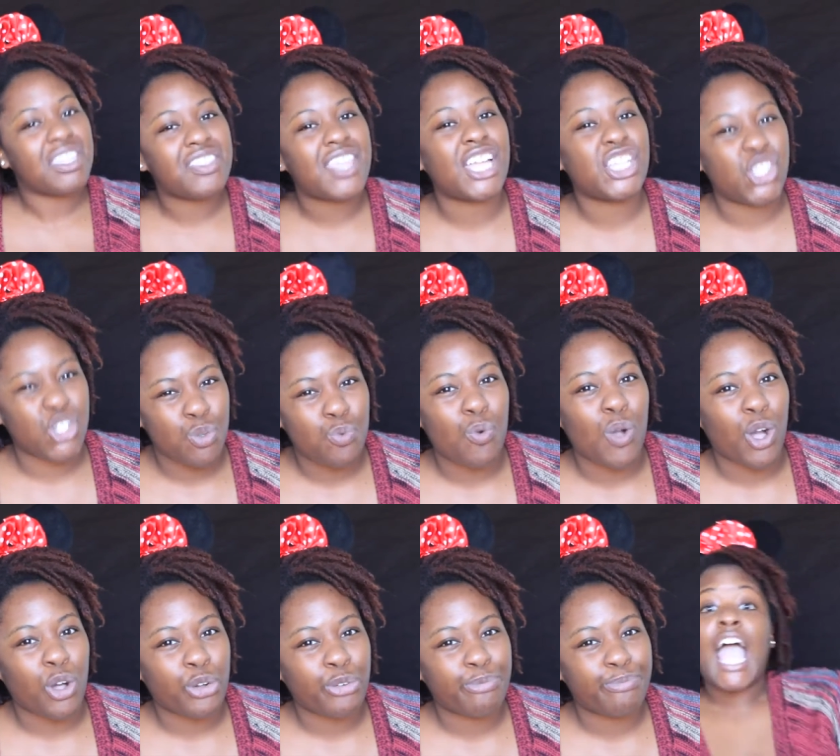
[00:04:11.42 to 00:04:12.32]
that you
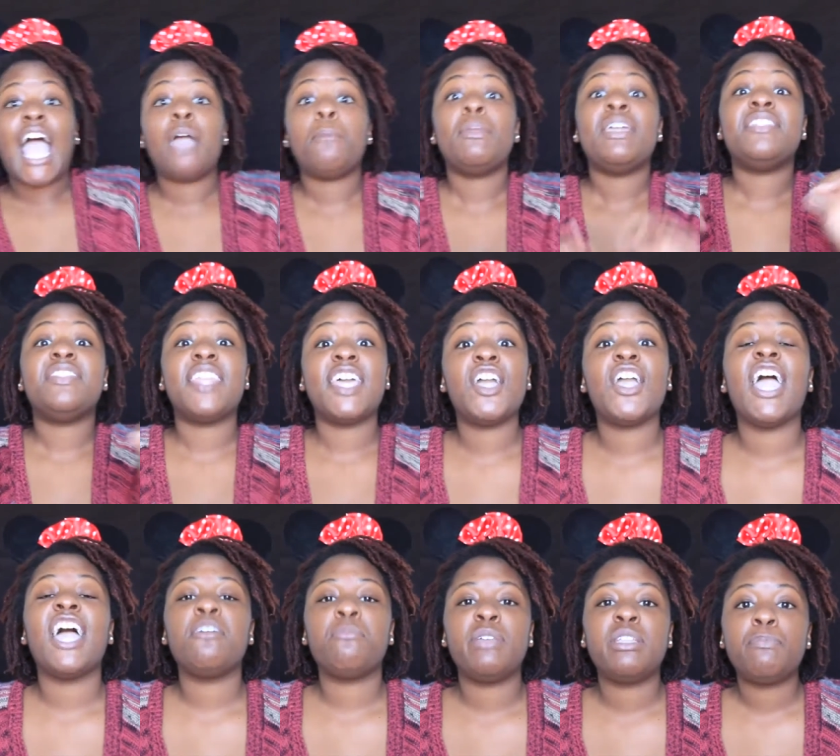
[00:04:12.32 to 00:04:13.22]
won't. I mean, there
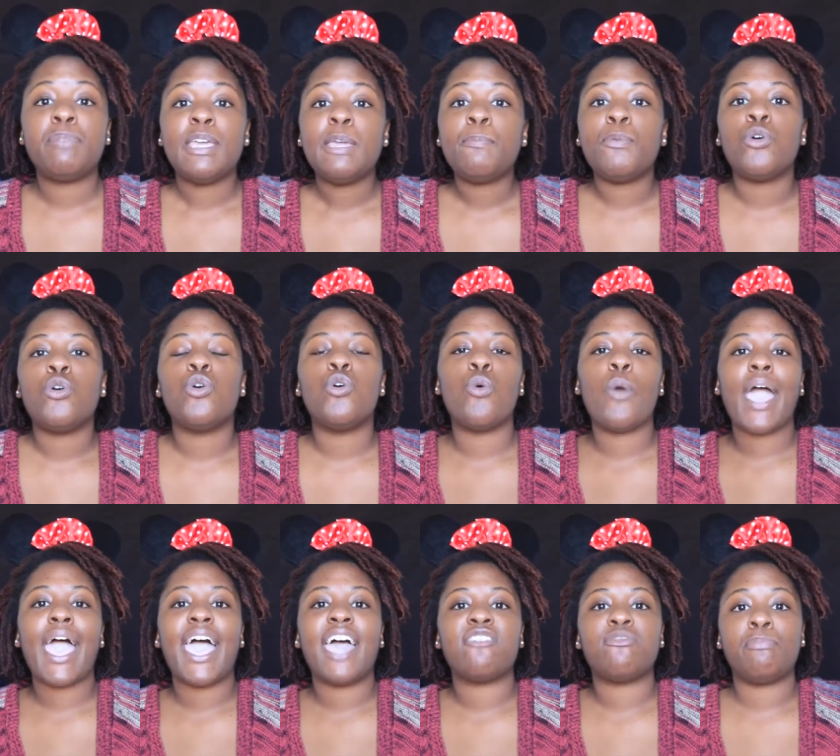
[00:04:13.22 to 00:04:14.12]
have been people who
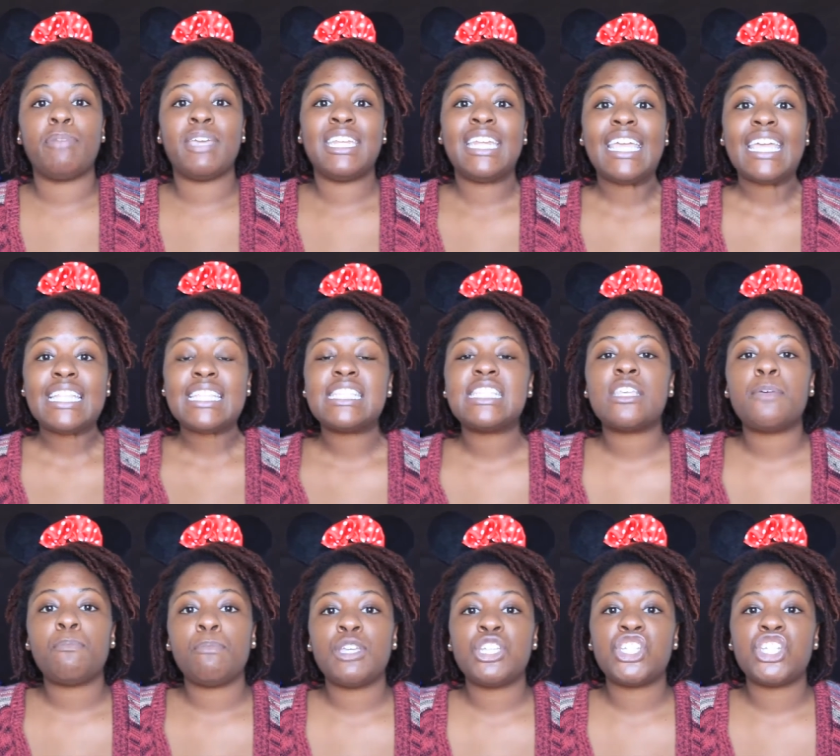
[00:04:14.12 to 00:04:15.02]
have been in
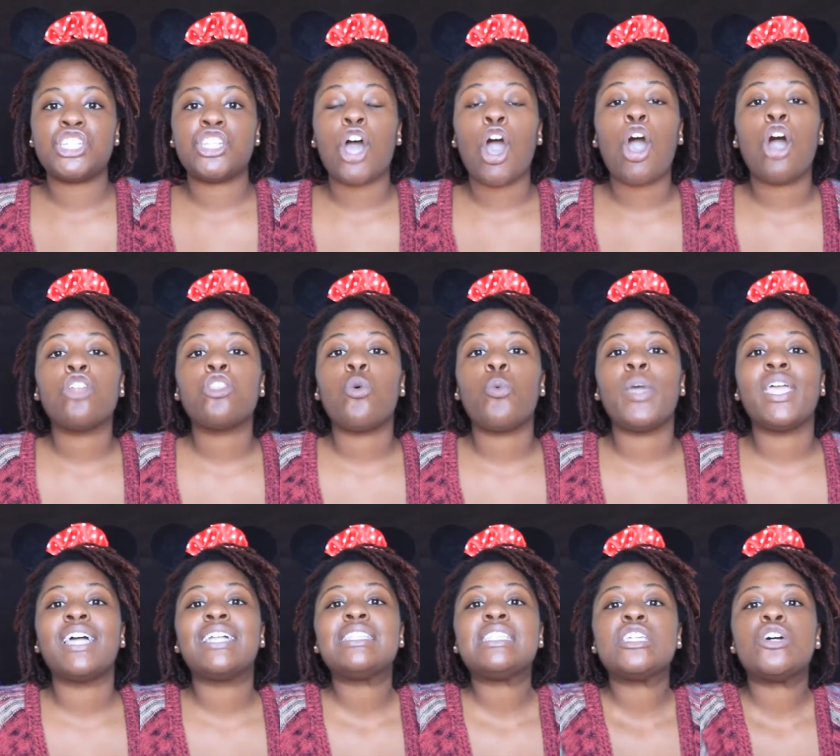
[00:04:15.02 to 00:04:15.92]
submission all the
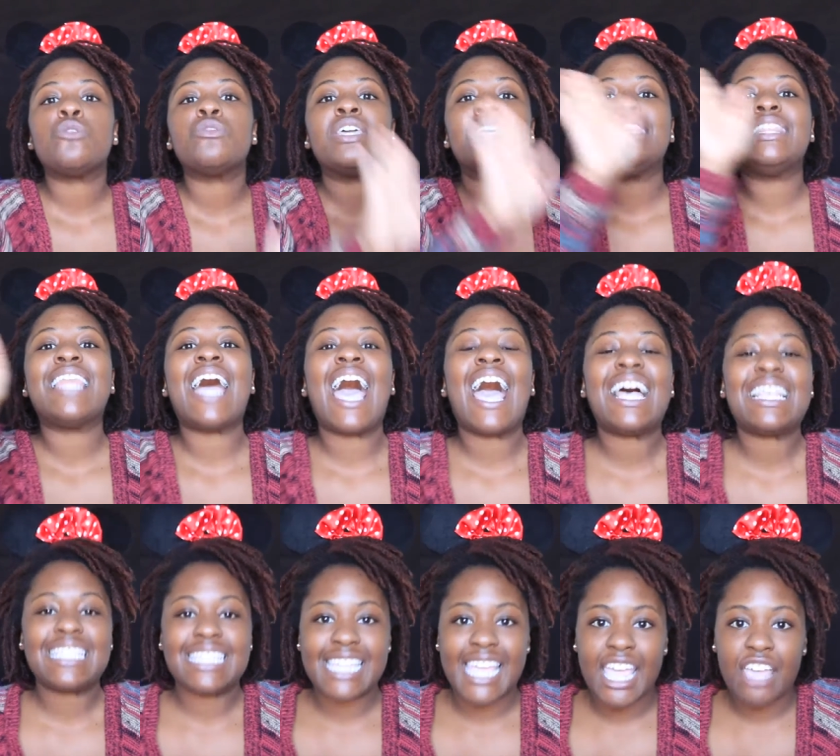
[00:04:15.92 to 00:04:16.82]
way until the
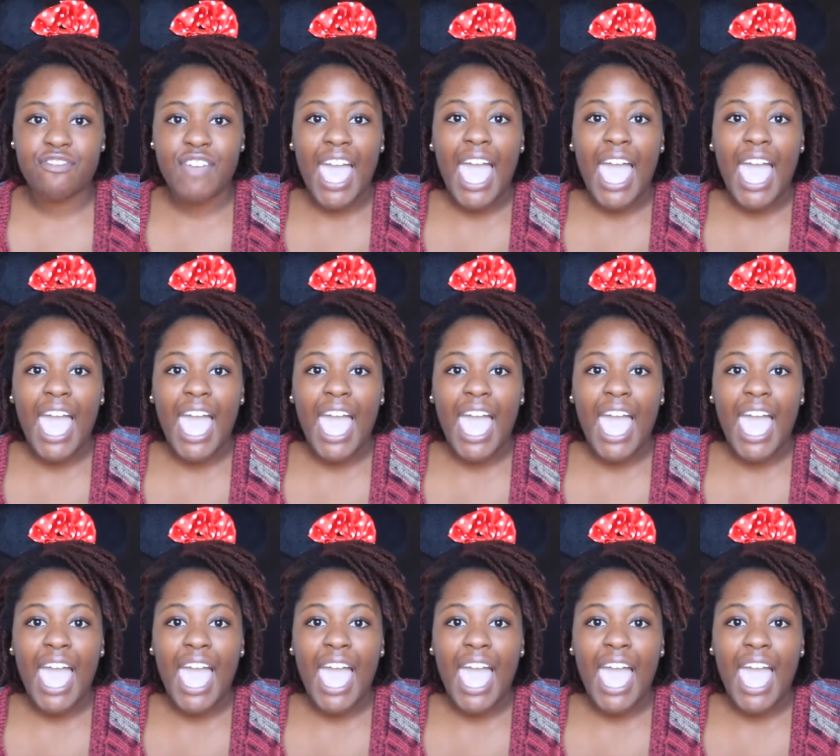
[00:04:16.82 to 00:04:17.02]
last day of